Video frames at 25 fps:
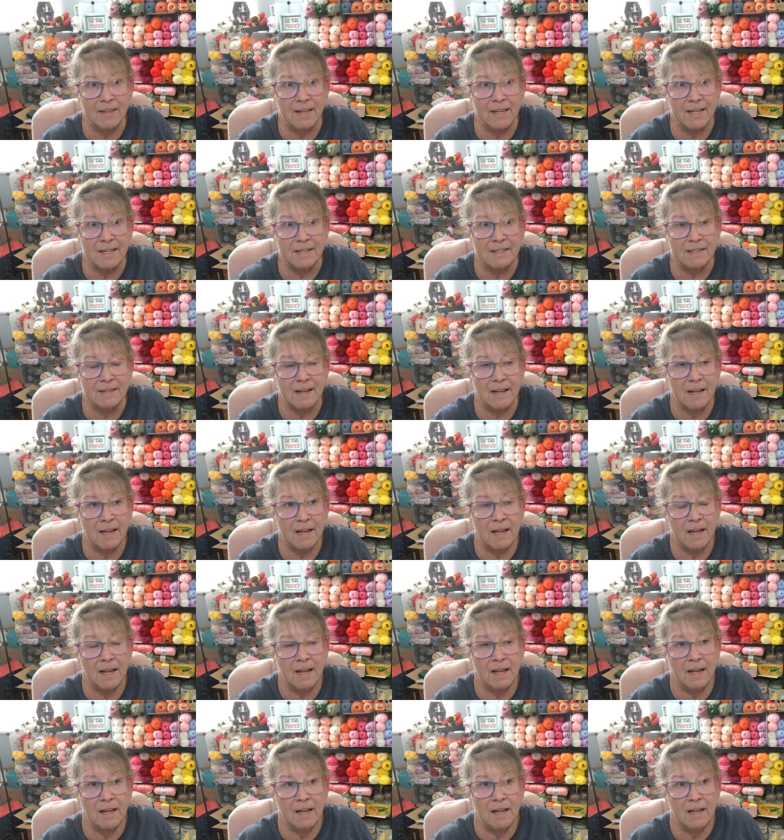then
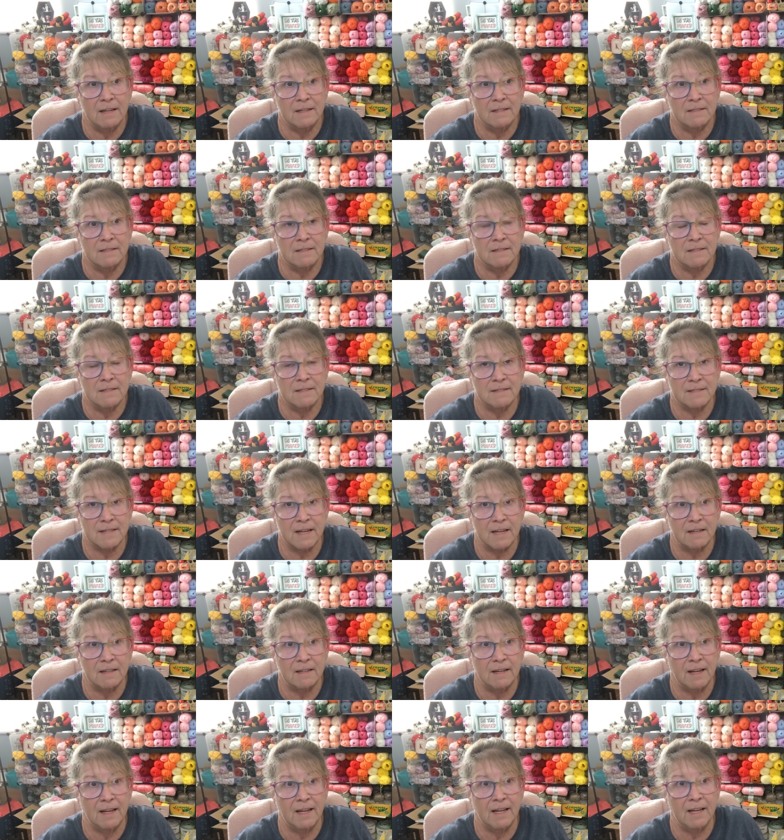
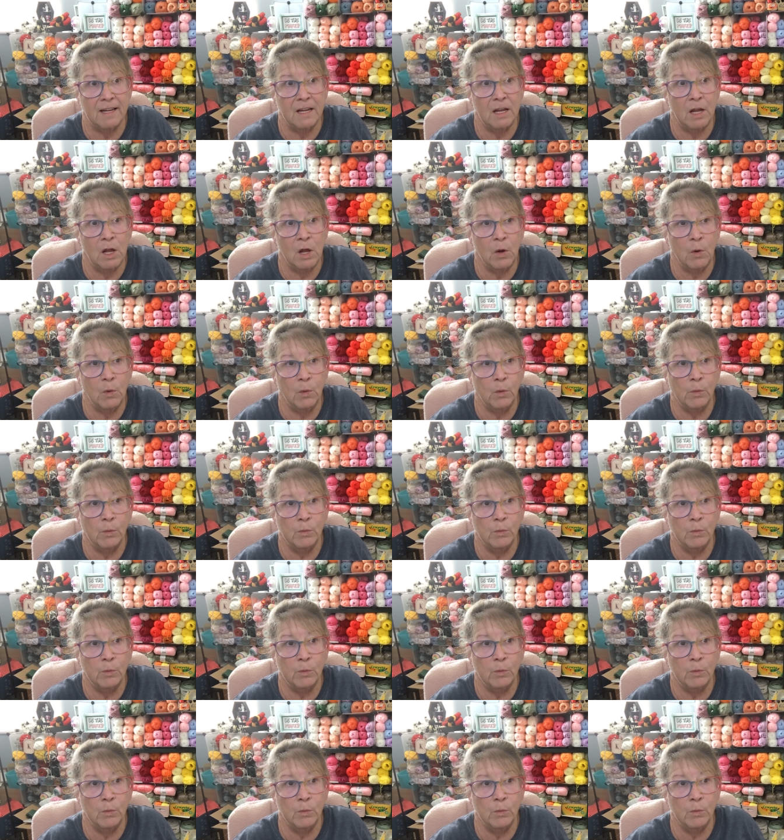Sunday,